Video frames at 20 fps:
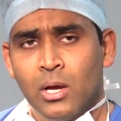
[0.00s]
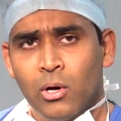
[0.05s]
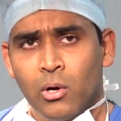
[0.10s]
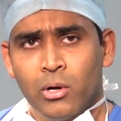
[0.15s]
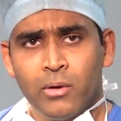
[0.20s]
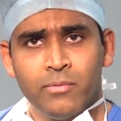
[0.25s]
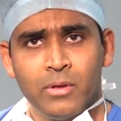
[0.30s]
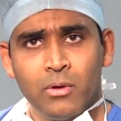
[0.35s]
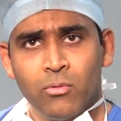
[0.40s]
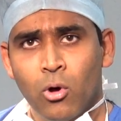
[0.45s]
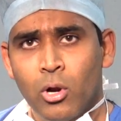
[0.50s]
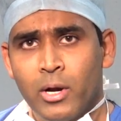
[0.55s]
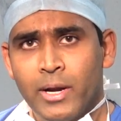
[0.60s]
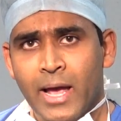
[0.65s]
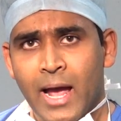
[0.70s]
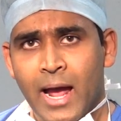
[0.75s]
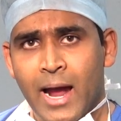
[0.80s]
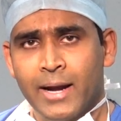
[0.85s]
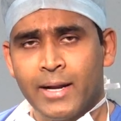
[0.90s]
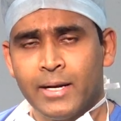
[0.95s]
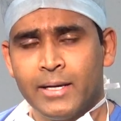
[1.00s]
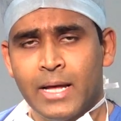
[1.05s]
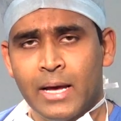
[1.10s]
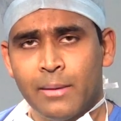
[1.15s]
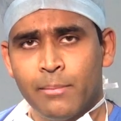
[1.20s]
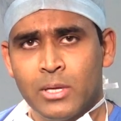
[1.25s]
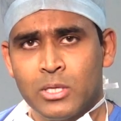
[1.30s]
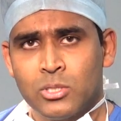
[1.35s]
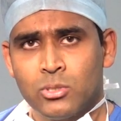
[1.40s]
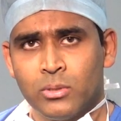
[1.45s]
or if they've already had a
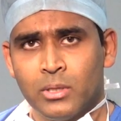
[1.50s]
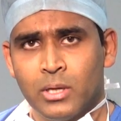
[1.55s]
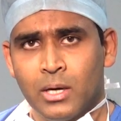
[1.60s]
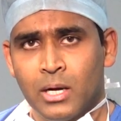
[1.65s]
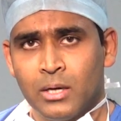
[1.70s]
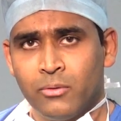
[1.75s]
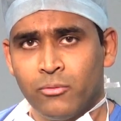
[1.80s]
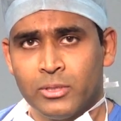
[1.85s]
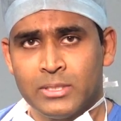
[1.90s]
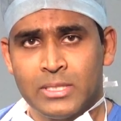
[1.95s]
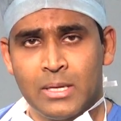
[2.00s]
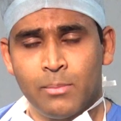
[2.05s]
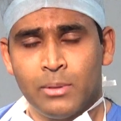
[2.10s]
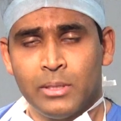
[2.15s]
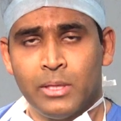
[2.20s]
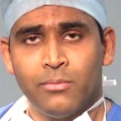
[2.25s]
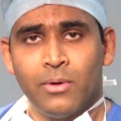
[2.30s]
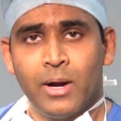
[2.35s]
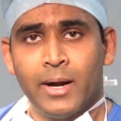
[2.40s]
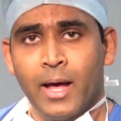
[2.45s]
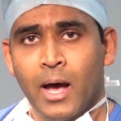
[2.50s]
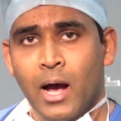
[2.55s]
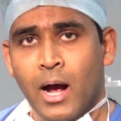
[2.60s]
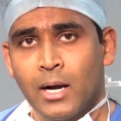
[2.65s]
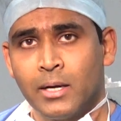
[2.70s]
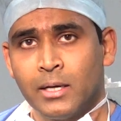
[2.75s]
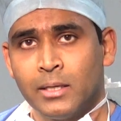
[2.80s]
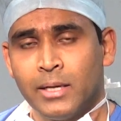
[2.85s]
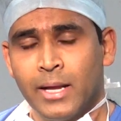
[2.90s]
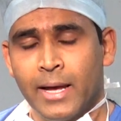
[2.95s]
damage to the heart for example they've had a
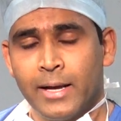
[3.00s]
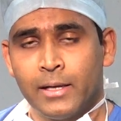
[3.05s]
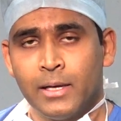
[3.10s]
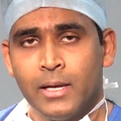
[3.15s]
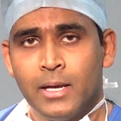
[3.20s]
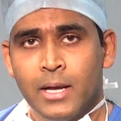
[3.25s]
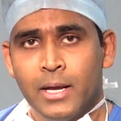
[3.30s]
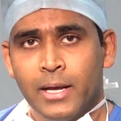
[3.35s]
heart attack